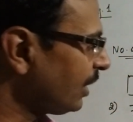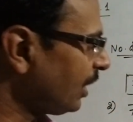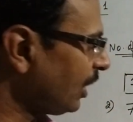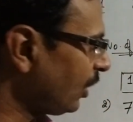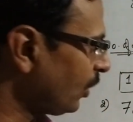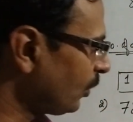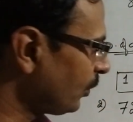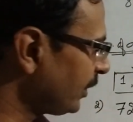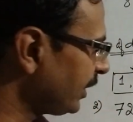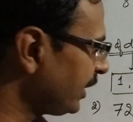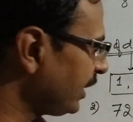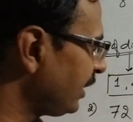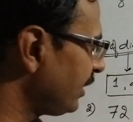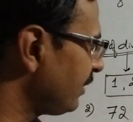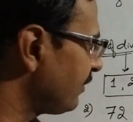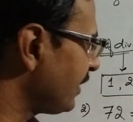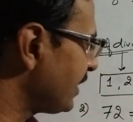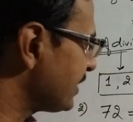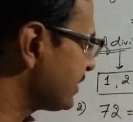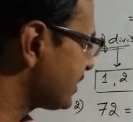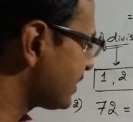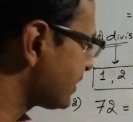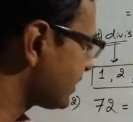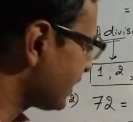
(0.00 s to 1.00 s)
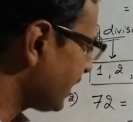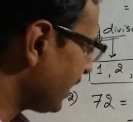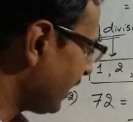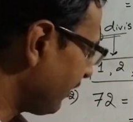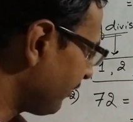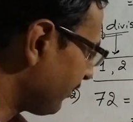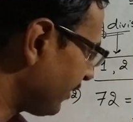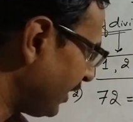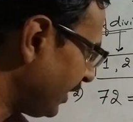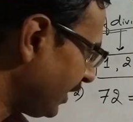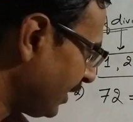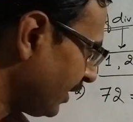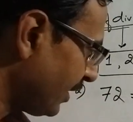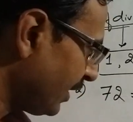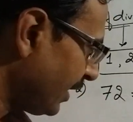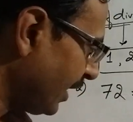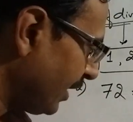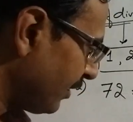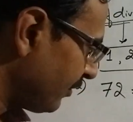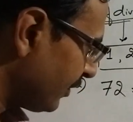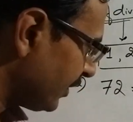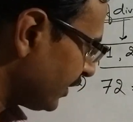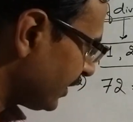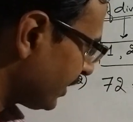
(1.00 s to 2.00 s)
how many divisors they have written
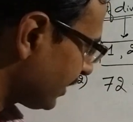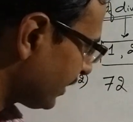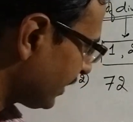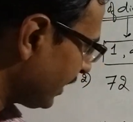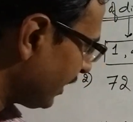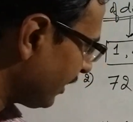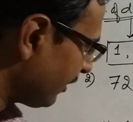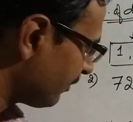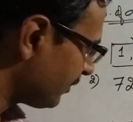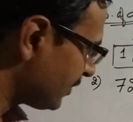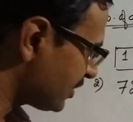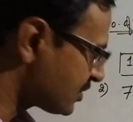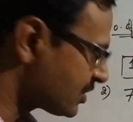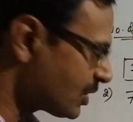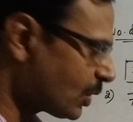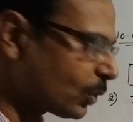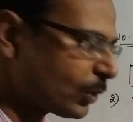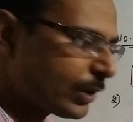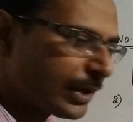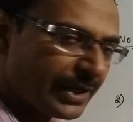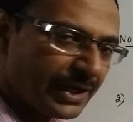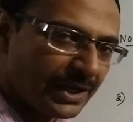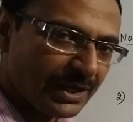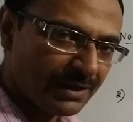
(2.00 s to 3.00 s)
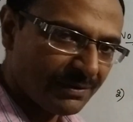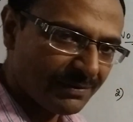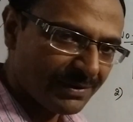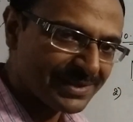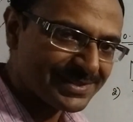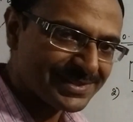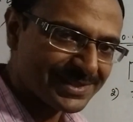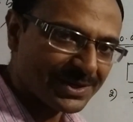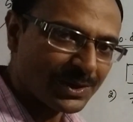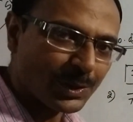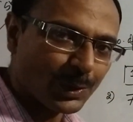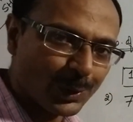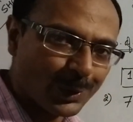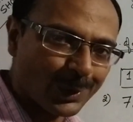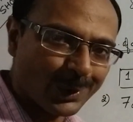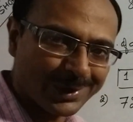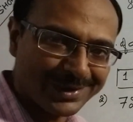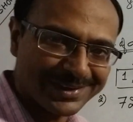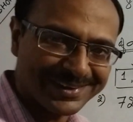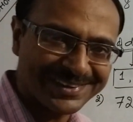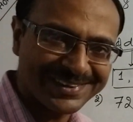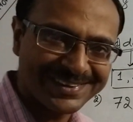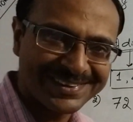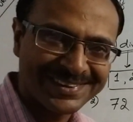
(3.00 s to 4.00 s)
and whether they have missed out any divisor or
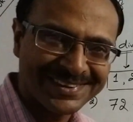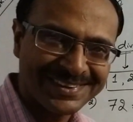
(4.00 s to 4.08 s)
not.